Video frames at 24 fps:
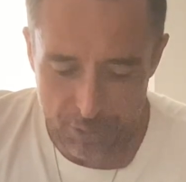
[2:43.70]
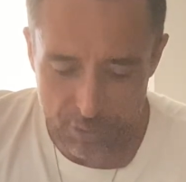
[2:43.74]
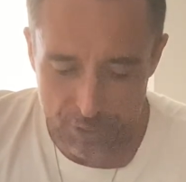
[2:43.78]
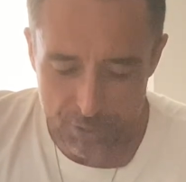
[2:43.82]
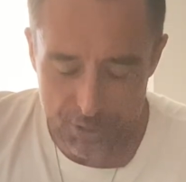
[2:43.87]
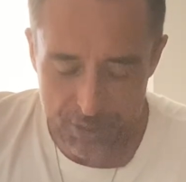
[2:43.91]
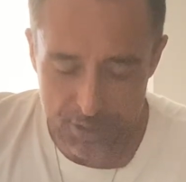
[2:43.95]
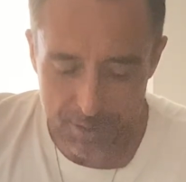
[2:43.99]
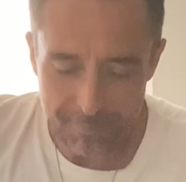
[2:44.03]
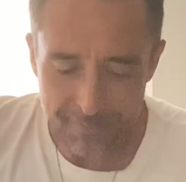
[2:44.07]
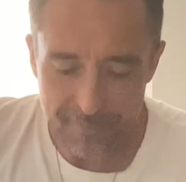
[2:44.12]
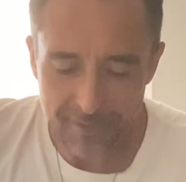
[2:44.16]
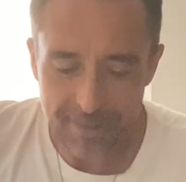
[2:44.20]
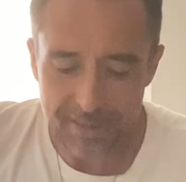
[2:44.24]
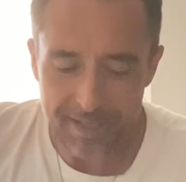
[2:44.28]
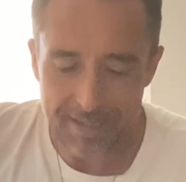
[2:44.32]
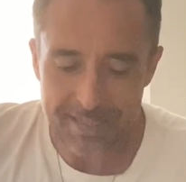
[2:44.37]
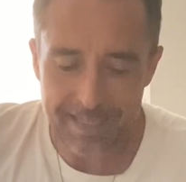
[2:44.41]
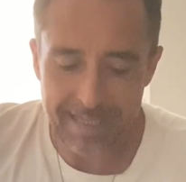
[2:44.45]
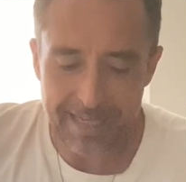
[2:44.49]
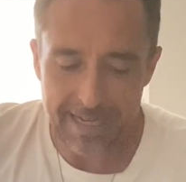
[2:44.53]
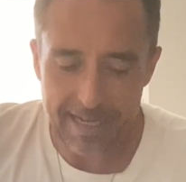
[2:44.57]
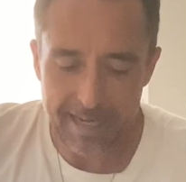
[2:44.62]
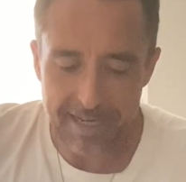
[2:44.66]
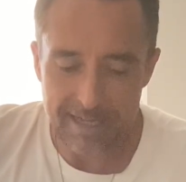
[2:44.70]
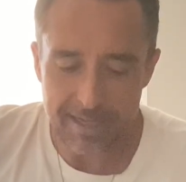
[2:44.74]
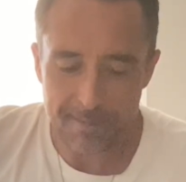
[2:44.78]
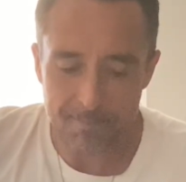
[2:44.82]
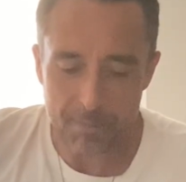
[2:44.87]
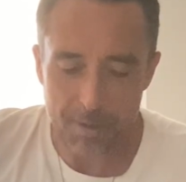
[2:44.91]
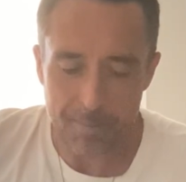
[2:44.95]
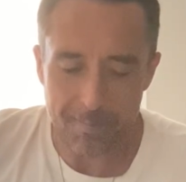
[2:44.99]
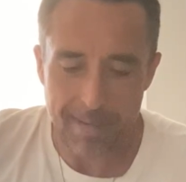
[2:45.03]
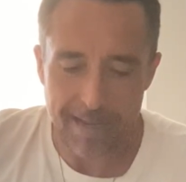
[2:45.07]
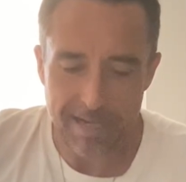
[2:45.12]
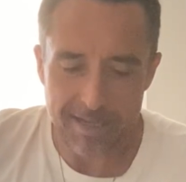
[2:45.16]
something that's gaining
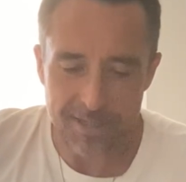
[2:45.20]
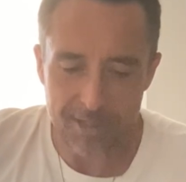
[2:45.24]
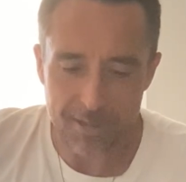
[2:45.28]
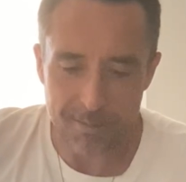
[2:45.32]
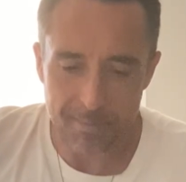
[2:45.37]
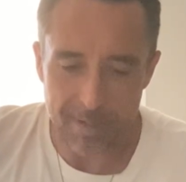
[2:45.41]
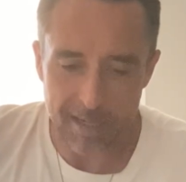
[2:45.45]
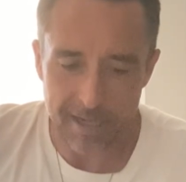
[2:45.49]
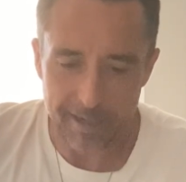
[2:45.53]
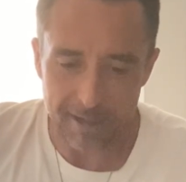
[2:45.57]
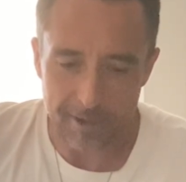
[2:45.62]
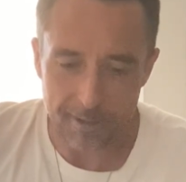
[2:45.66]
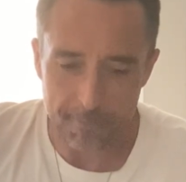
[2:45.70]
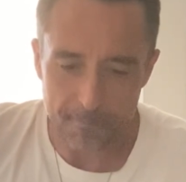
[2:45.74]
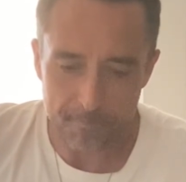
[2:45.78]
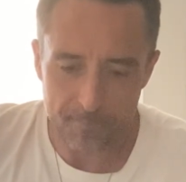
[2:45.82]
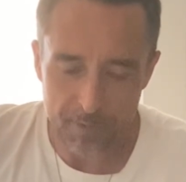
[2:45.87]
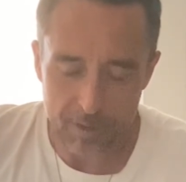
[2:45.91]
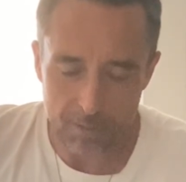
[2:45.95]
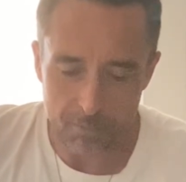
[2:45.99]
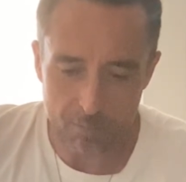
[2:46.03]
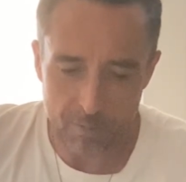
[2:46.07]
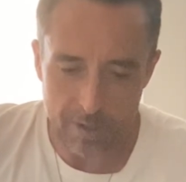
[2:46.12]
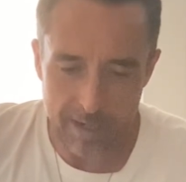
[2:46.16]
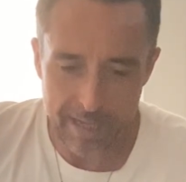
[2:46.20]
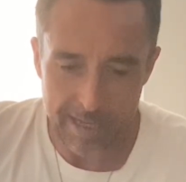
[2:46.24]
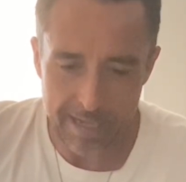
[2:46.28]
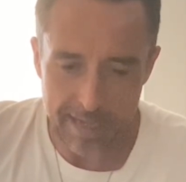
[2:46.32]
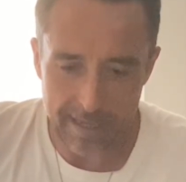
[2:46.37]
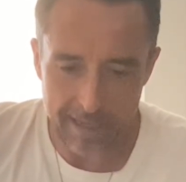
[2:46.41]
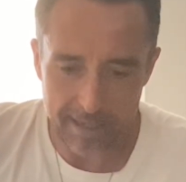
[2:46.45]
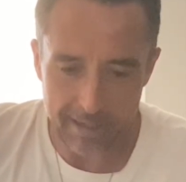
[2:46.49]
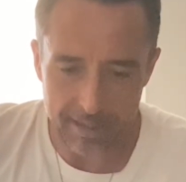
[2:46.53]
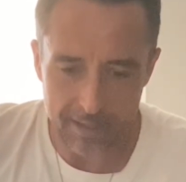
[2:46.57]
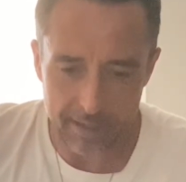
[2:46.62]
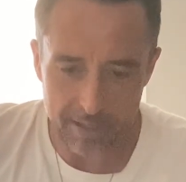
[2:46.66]
momentum here,
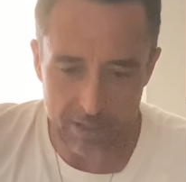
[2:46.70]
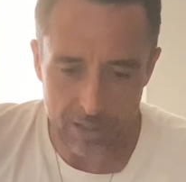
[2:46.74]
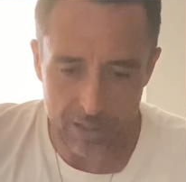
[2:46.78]
where